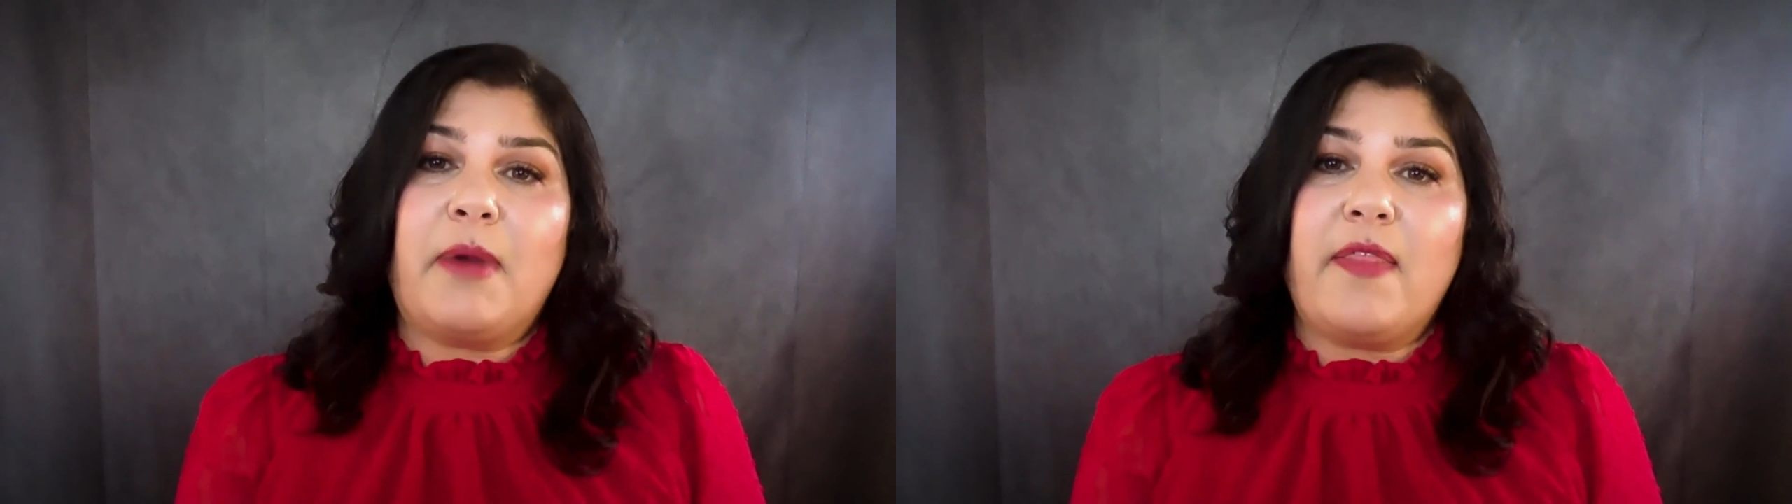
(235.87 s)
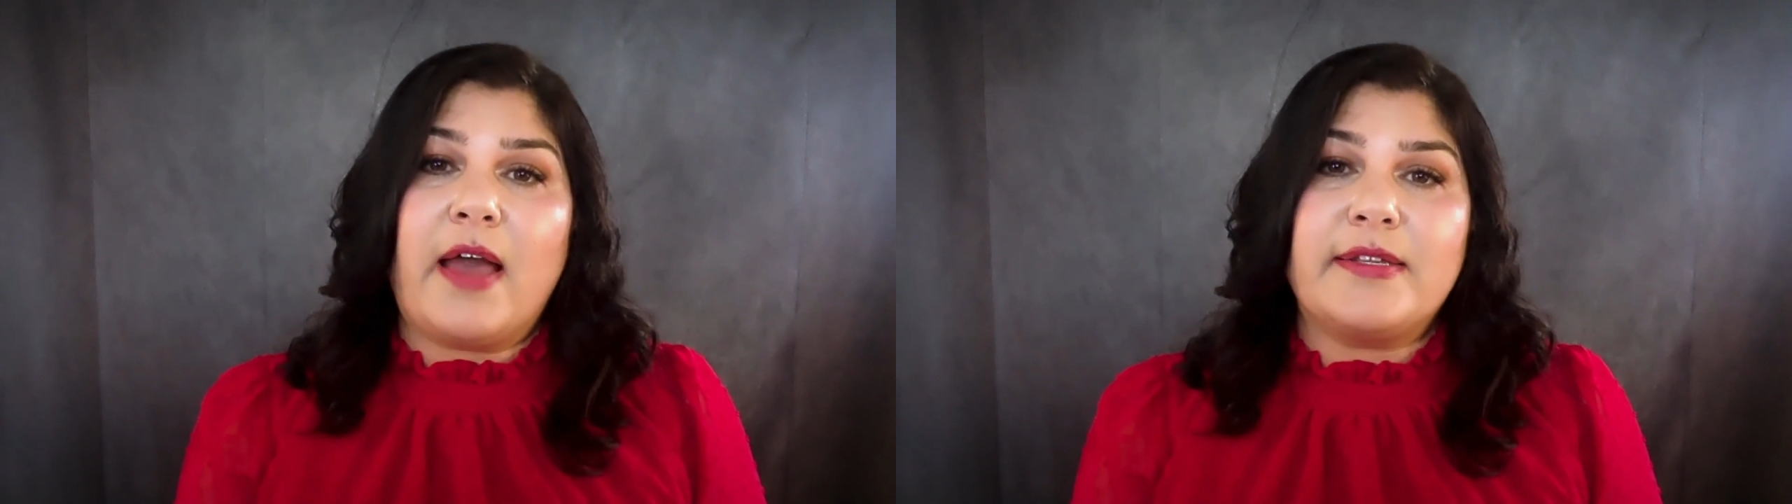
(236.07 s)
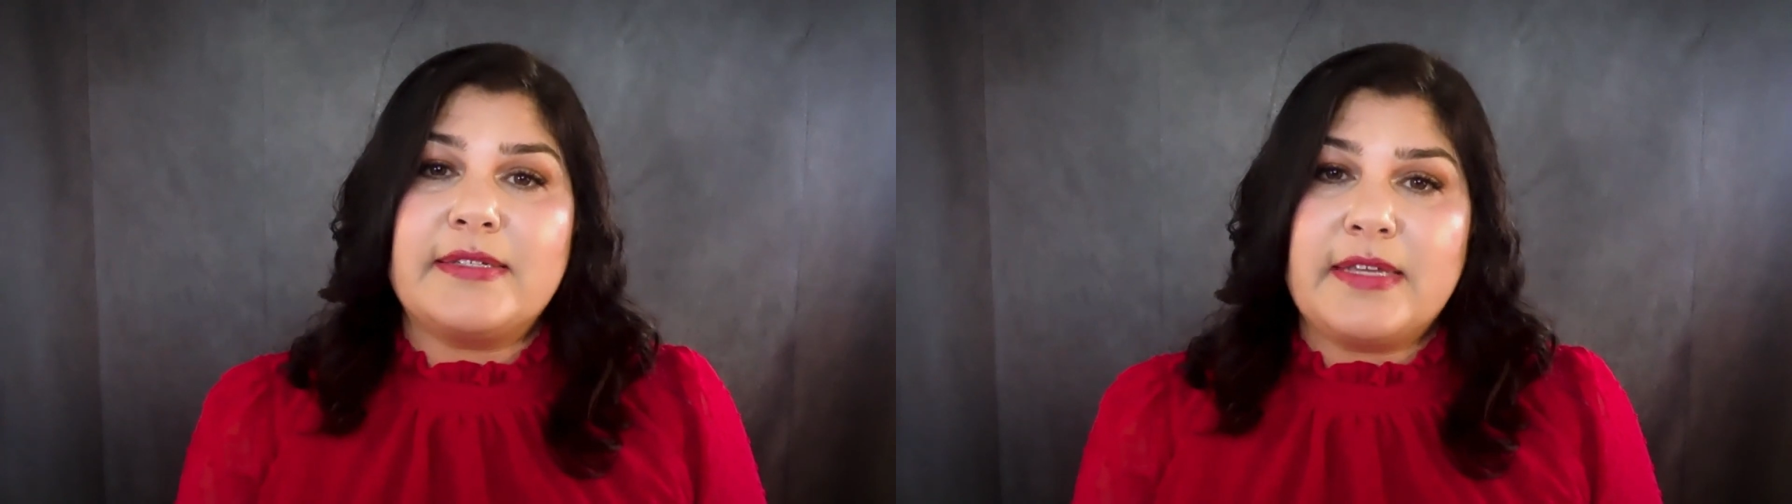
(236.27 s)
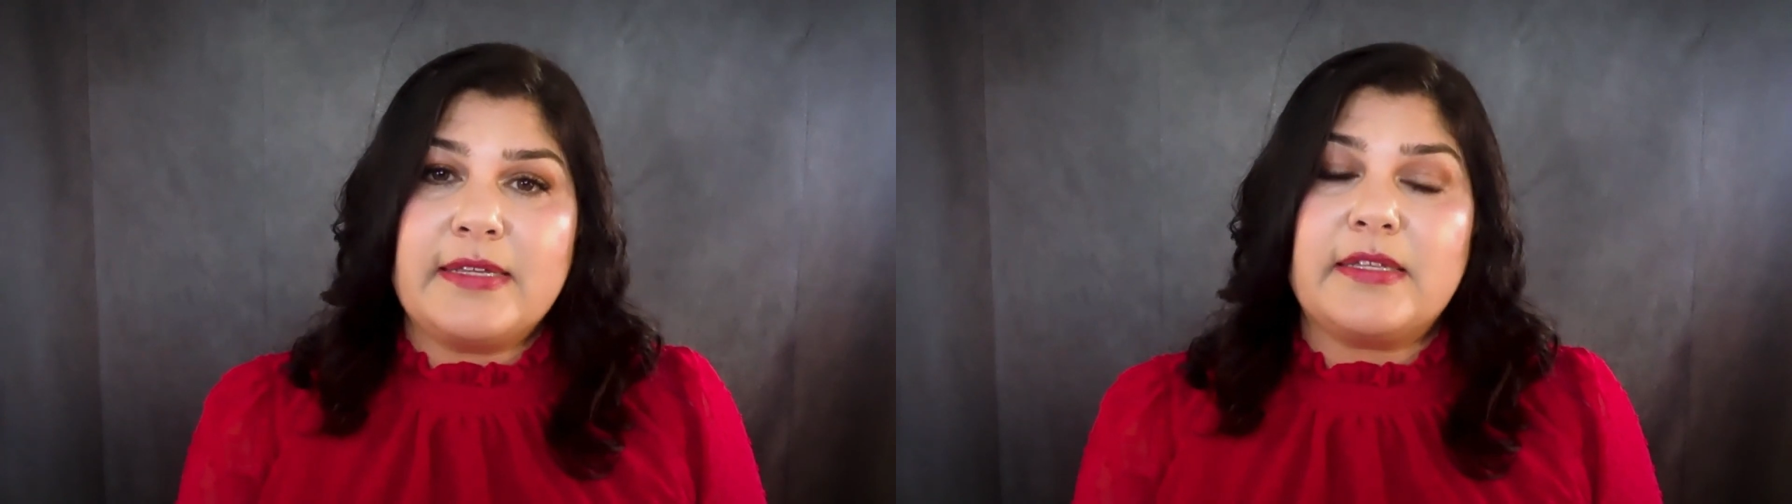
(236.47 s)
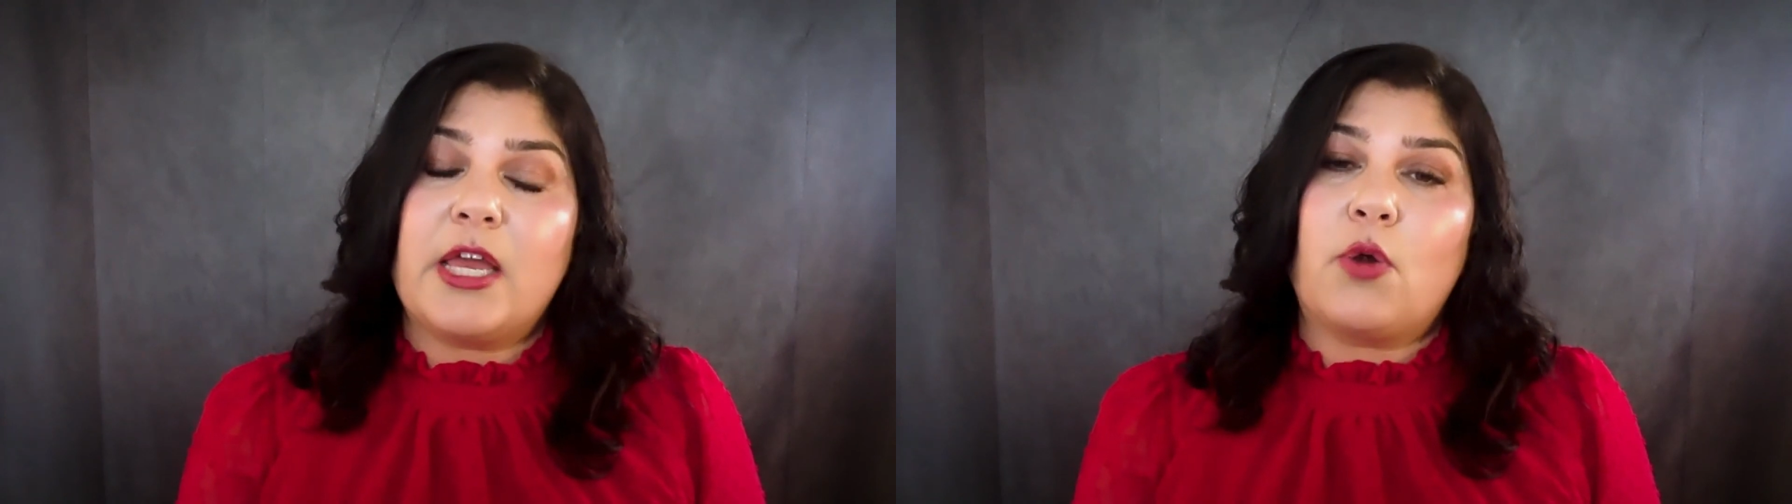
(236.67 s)
by that
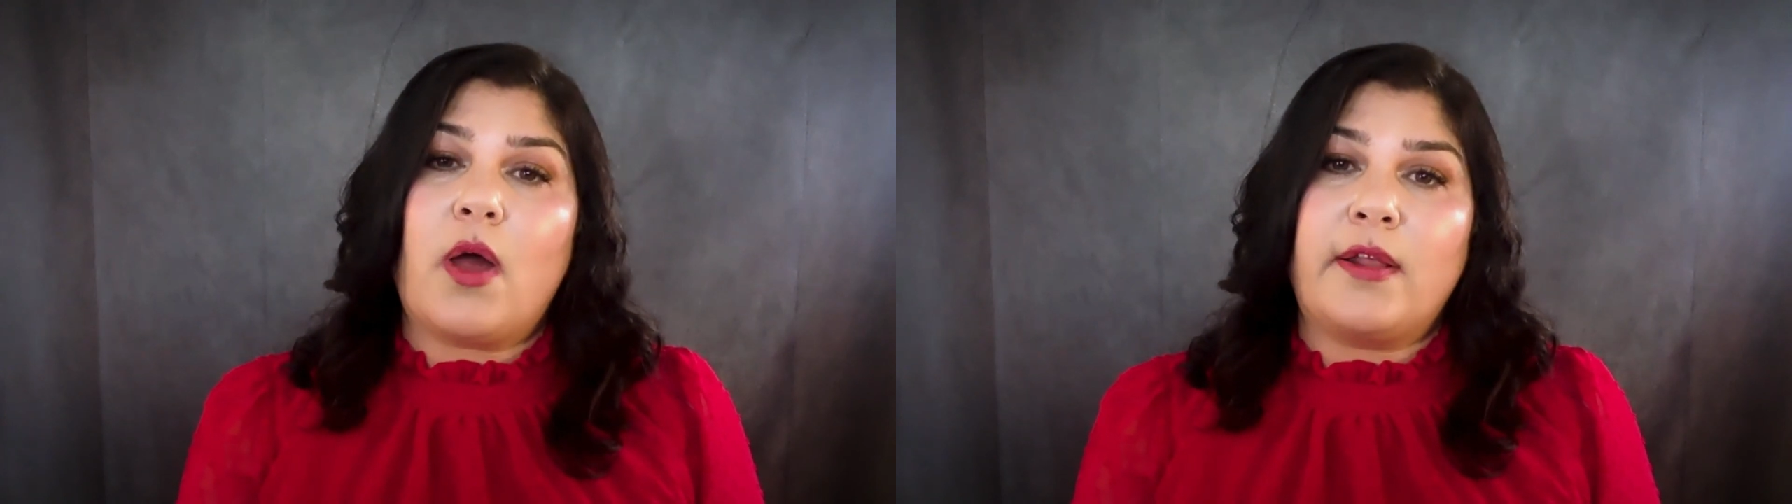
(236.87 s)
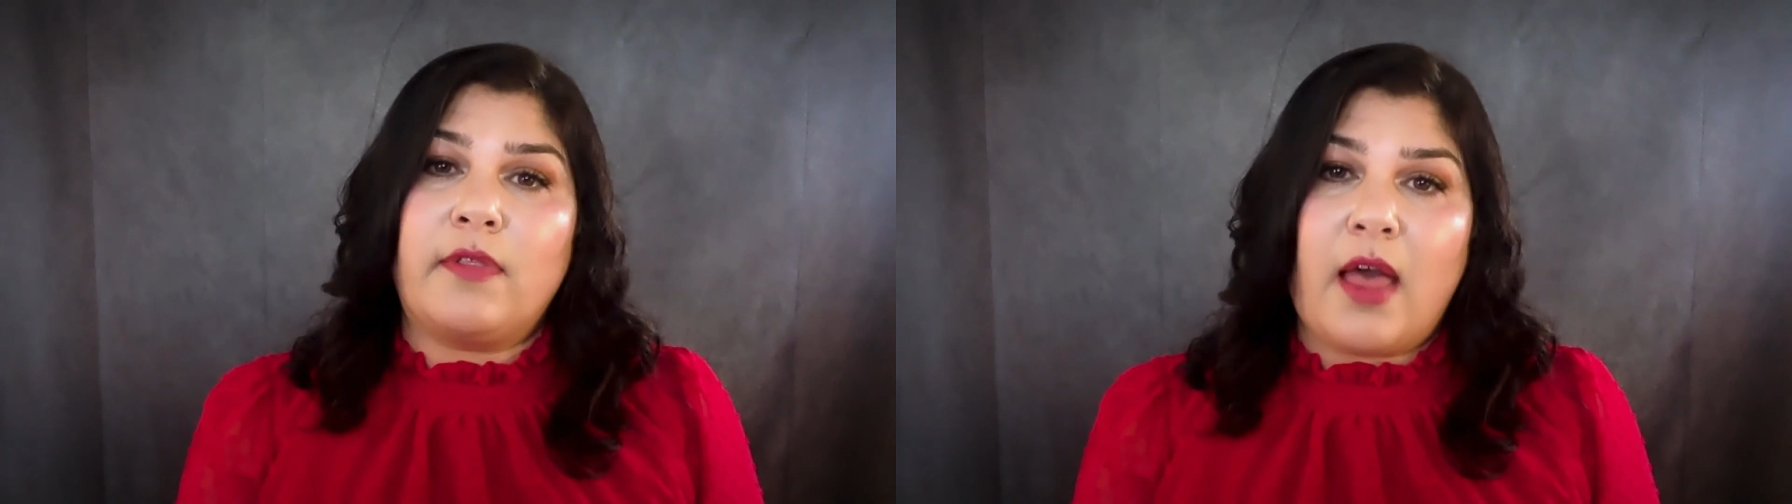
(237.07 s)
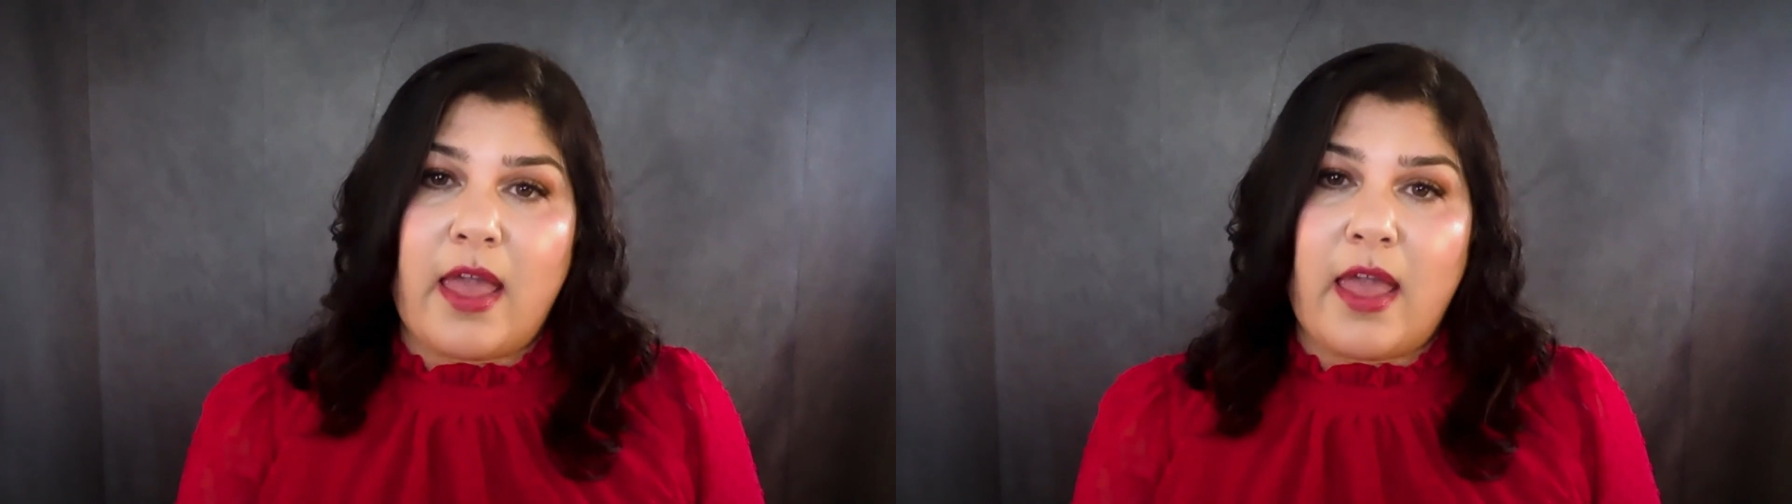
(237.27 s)
disease later on in